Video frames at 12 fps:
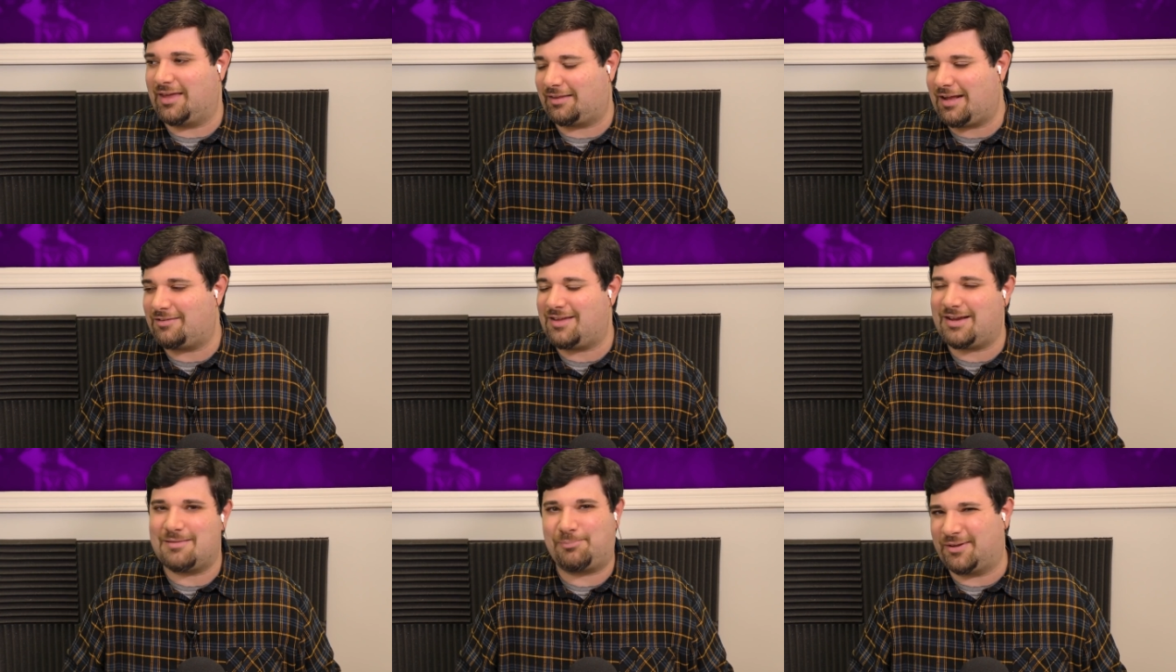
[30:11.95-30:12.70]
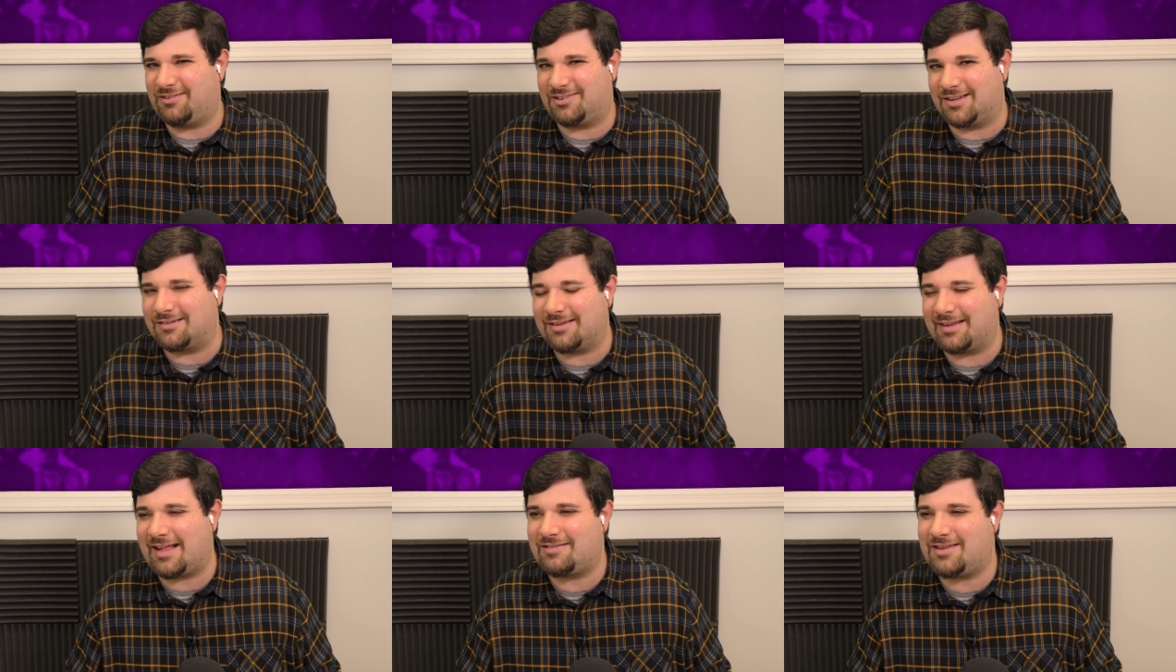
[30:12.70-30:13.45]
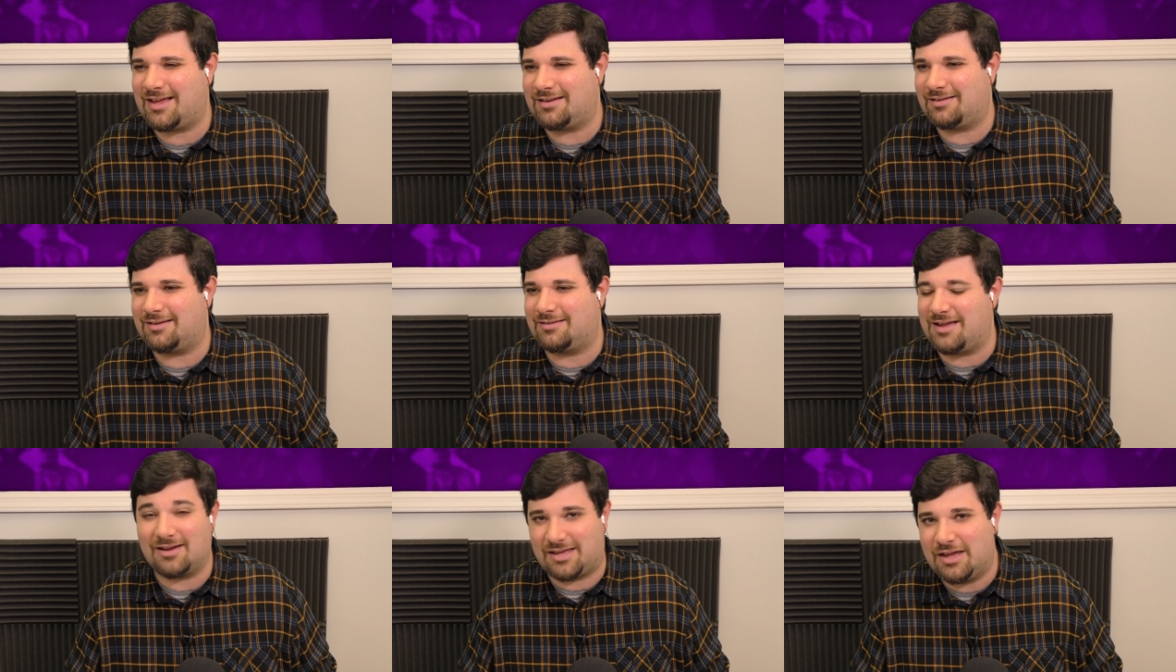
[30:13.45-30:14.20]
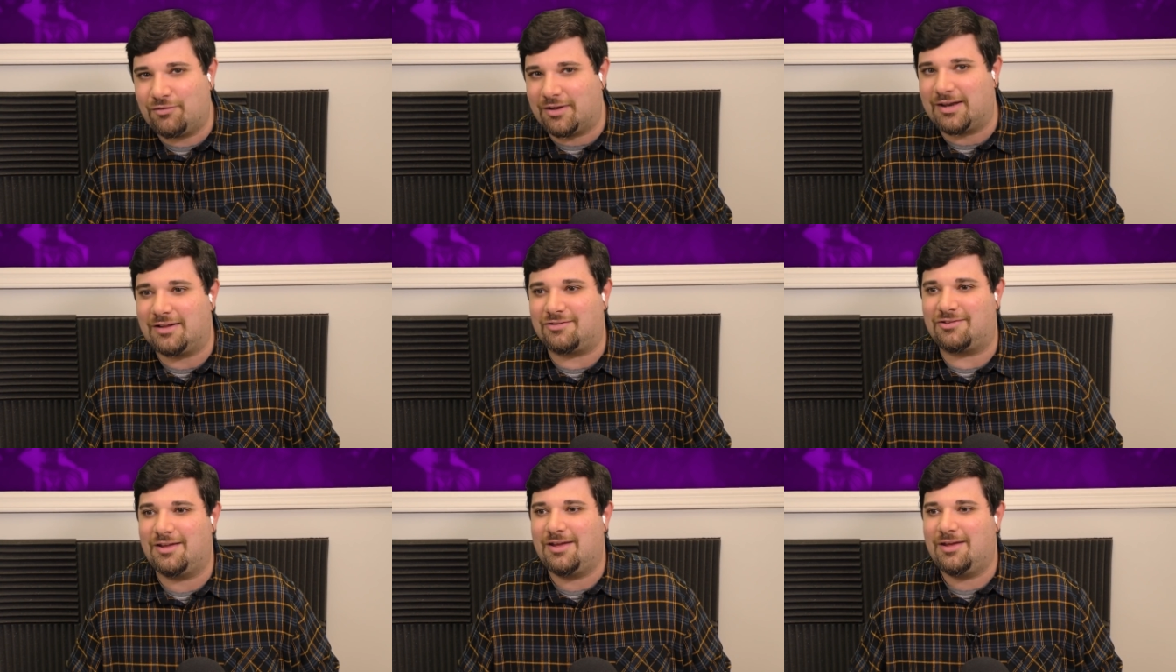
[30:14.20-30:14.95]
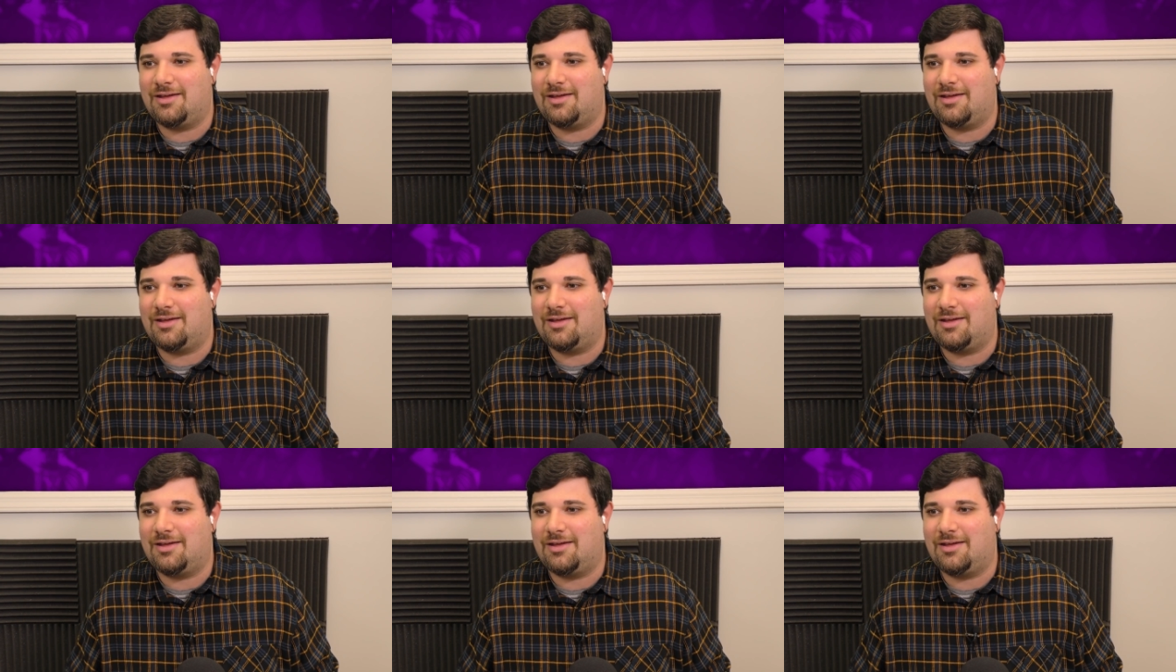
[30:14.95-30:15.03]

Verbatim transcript: Like, that's not implicit. Like, that's not a given. It's